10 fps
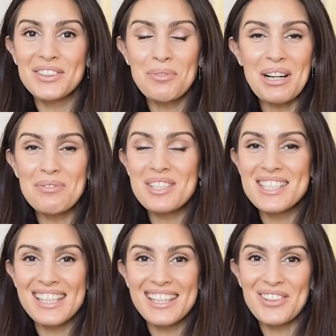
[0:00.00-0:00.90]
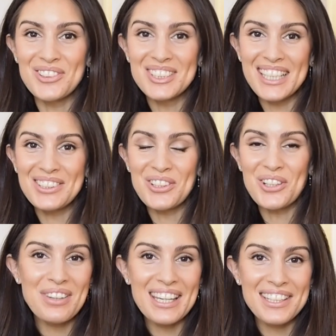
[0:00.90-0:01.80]
You might be seeing it on
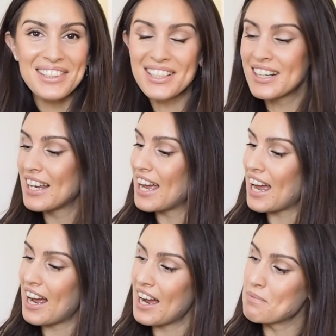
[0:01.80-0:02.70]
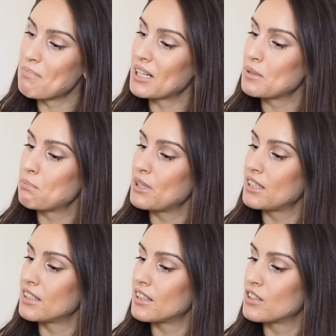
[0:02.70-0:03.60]
TikTok later. I might
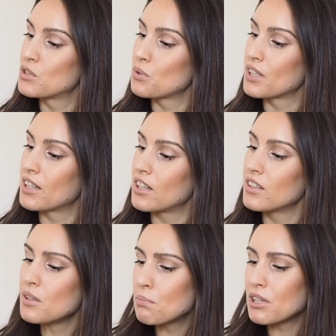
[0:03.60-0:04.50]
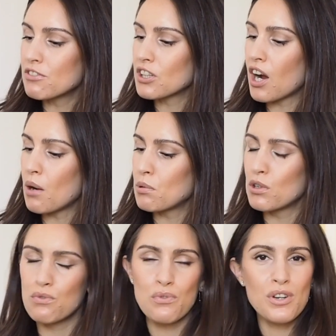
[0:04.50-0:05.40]
be doing a little bit of a couple
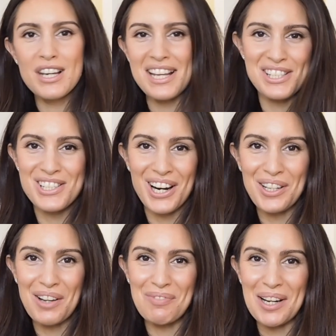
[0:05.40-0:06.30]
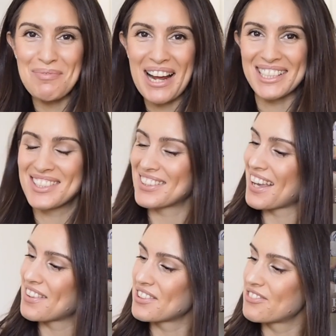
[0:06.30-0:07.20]
of let's style my bags together